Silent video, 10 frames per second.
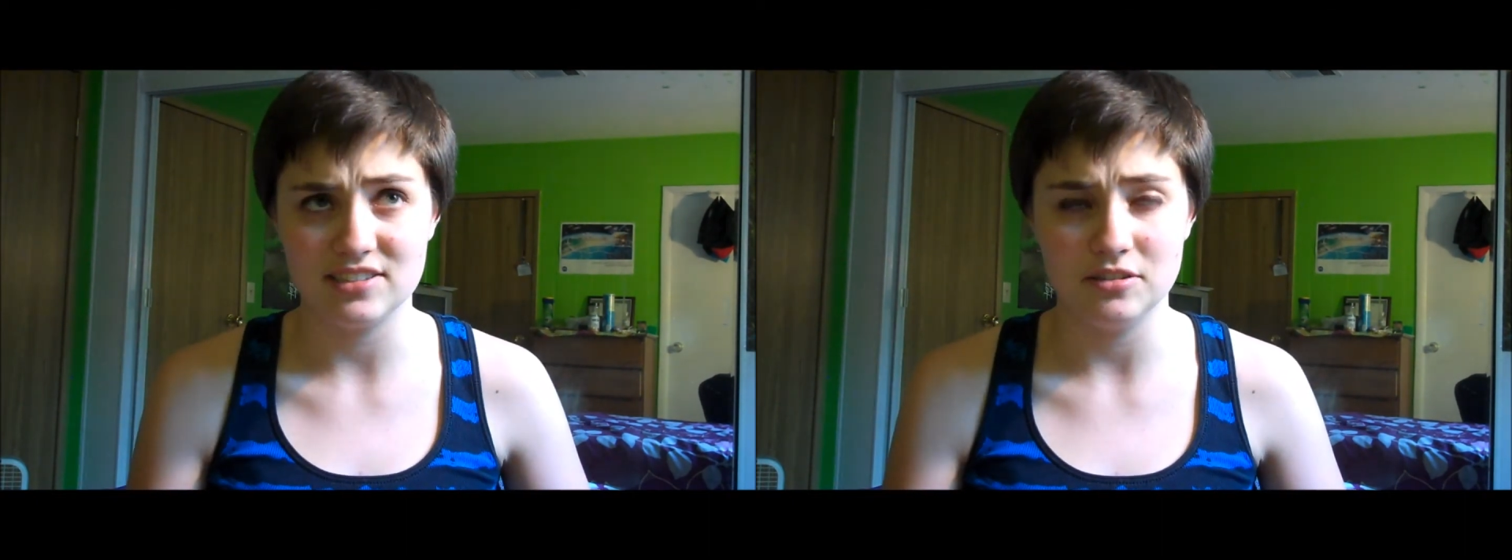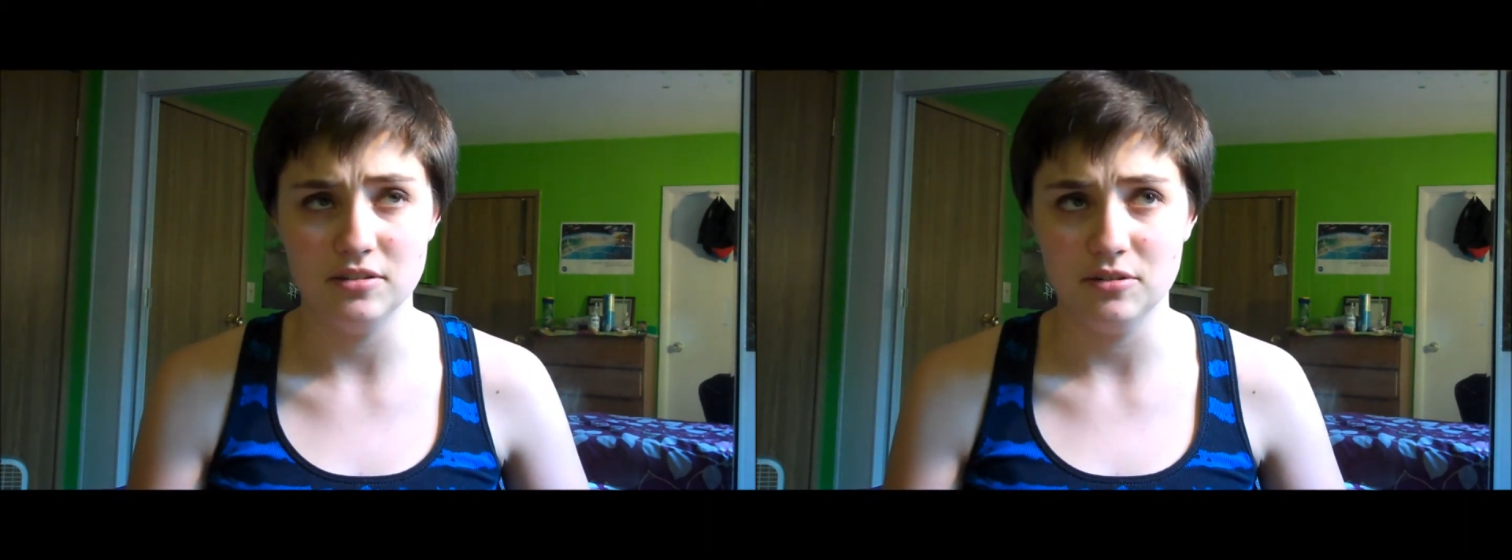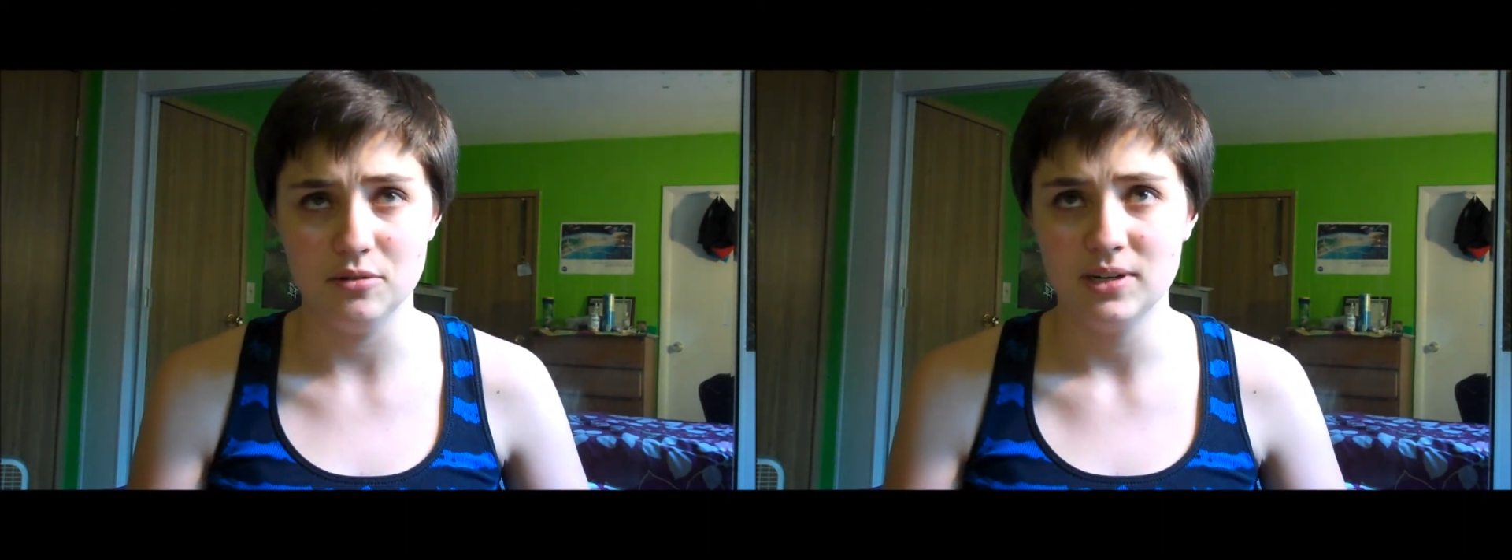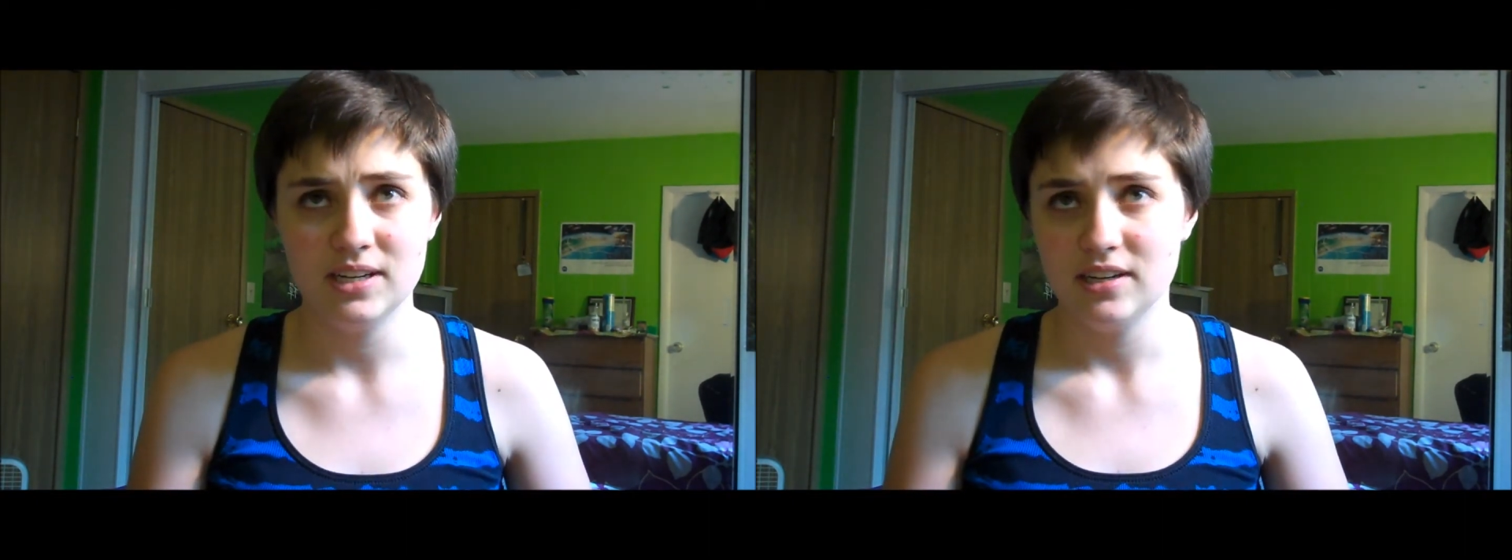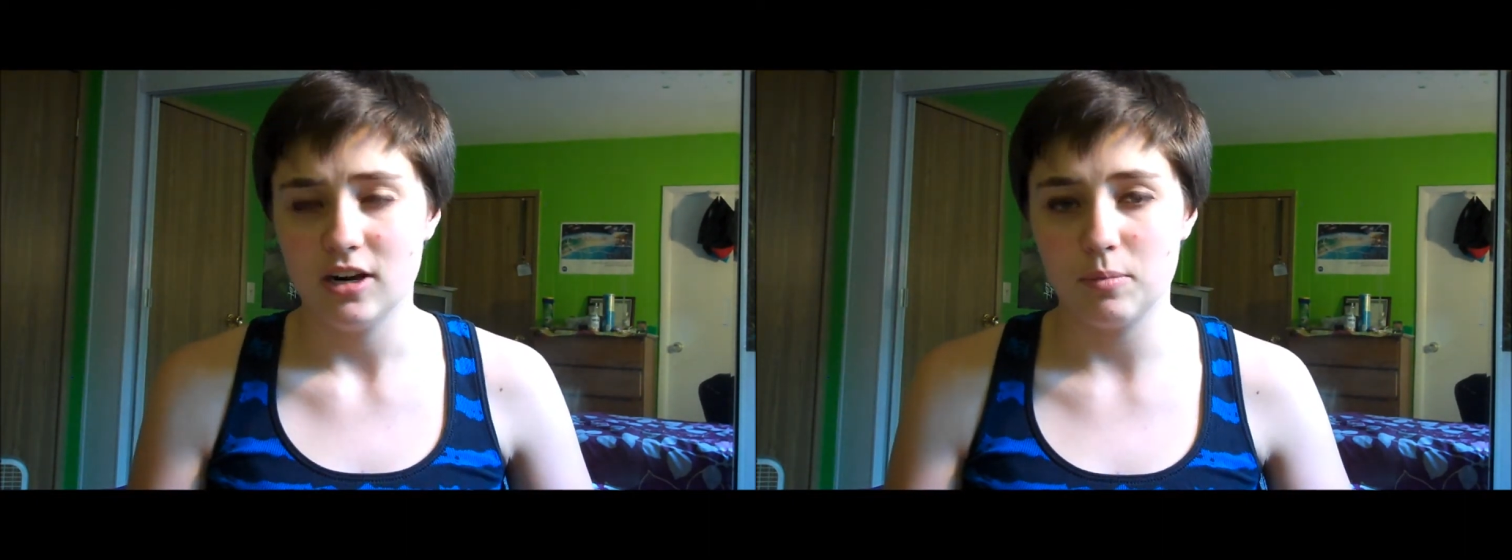who
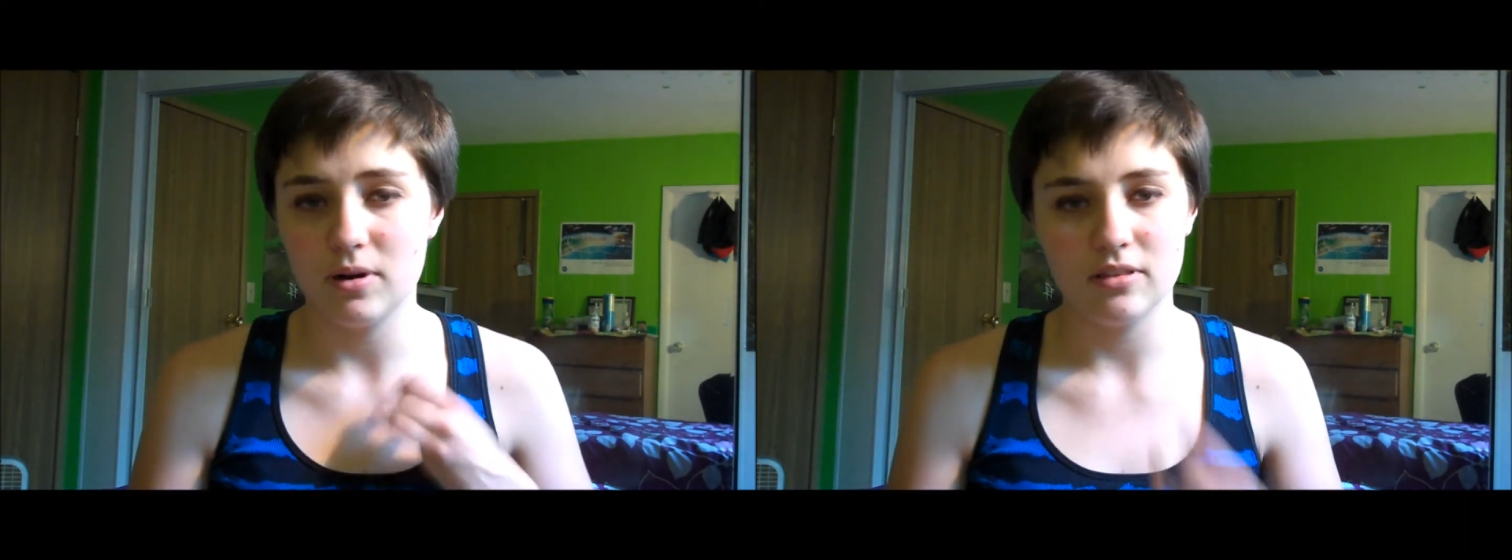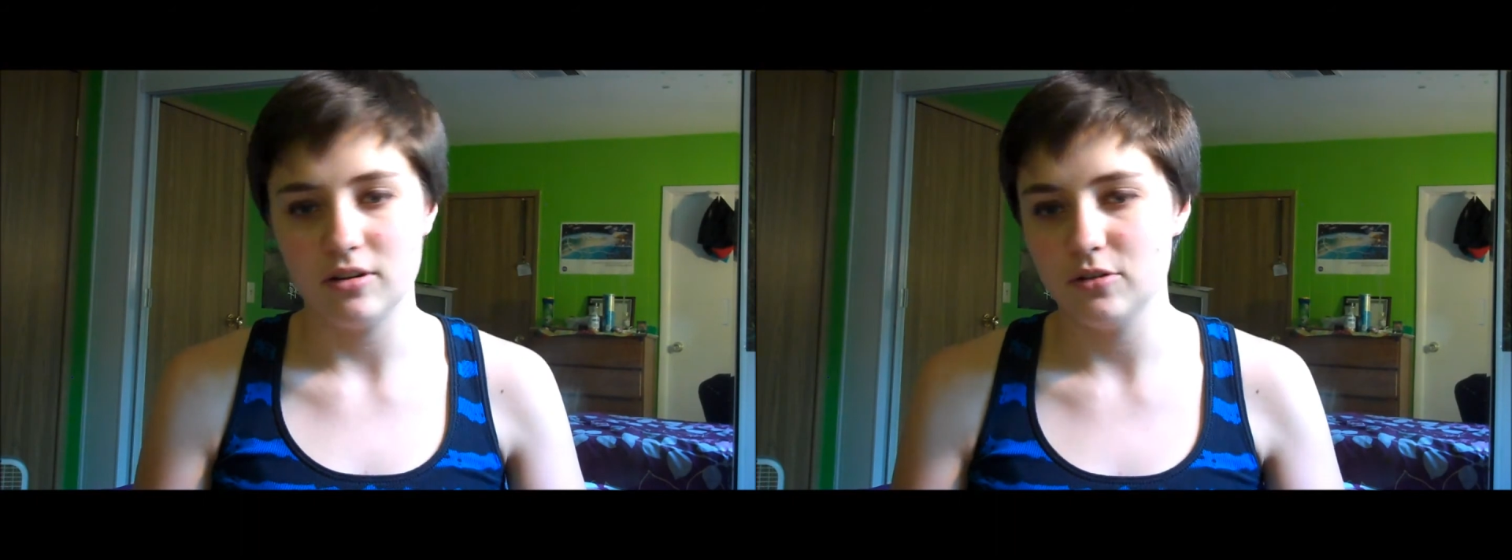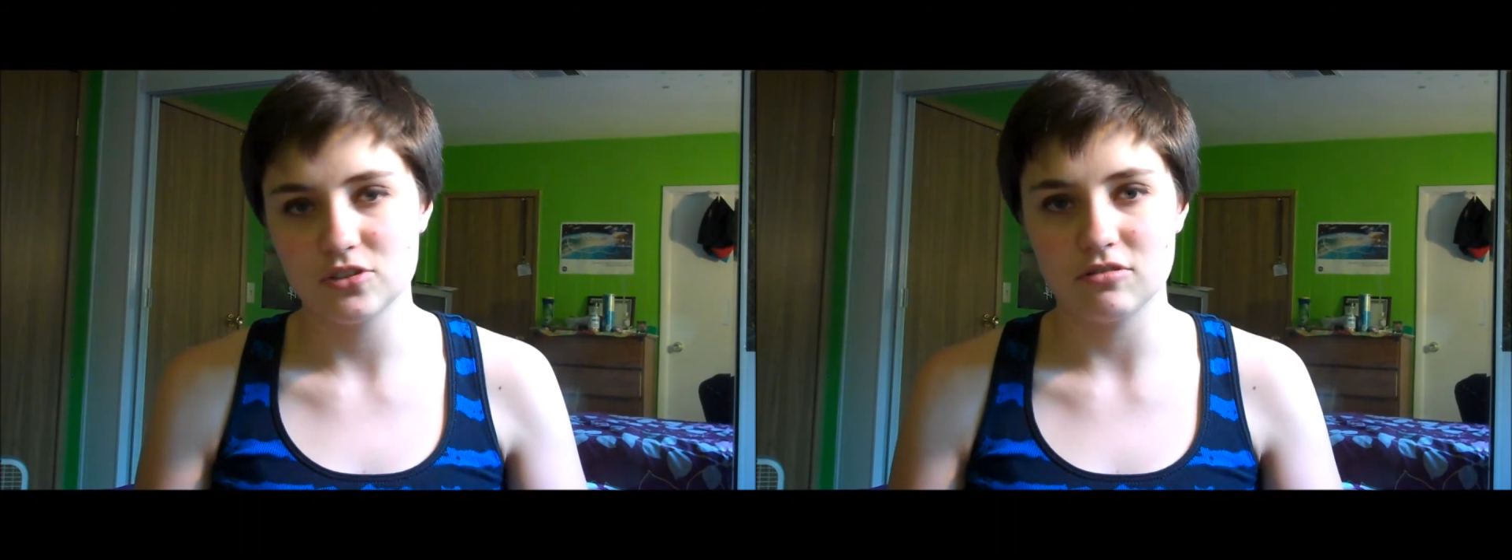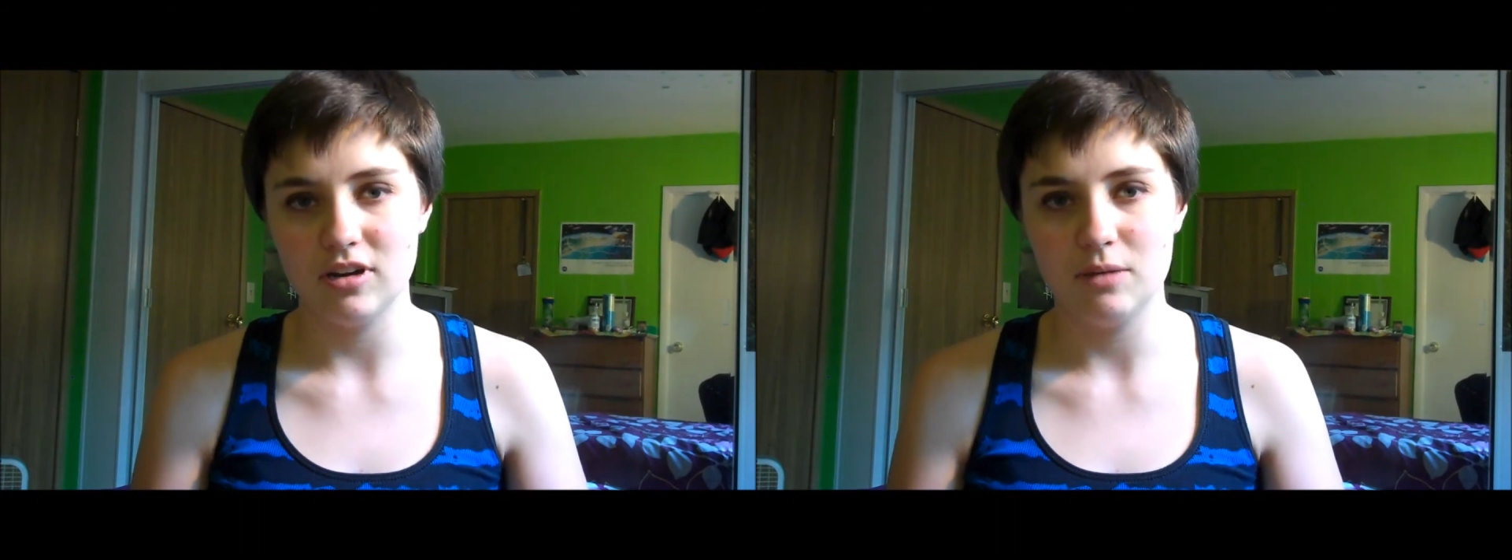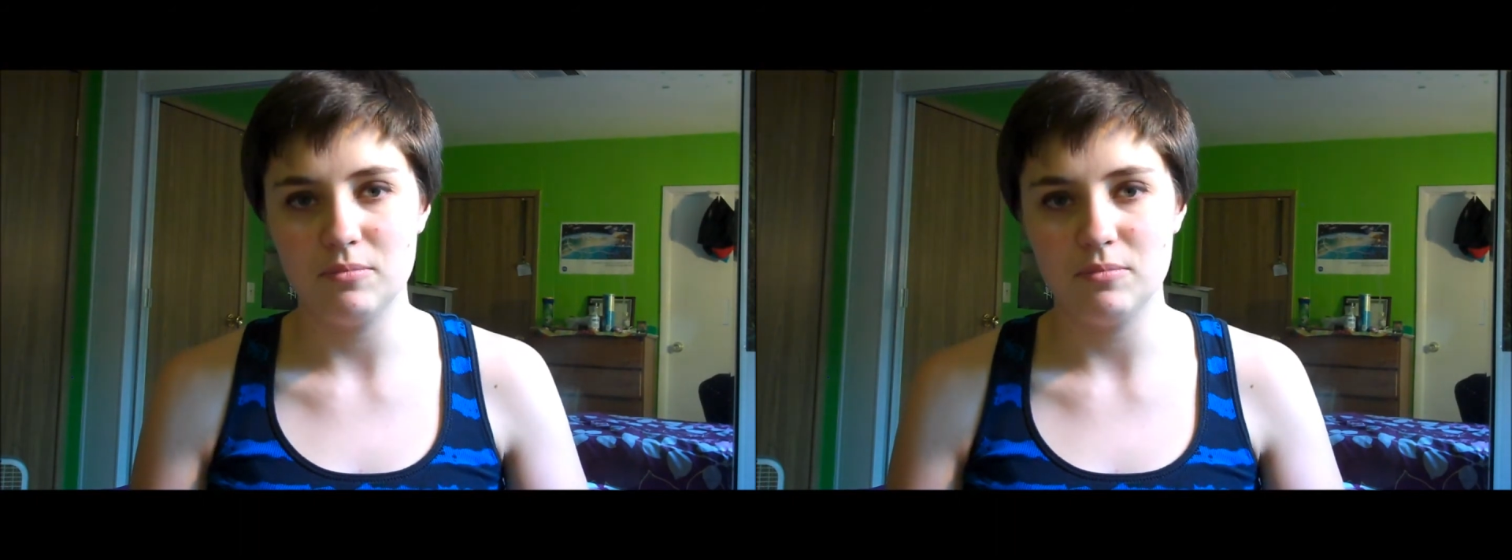are part of the host club.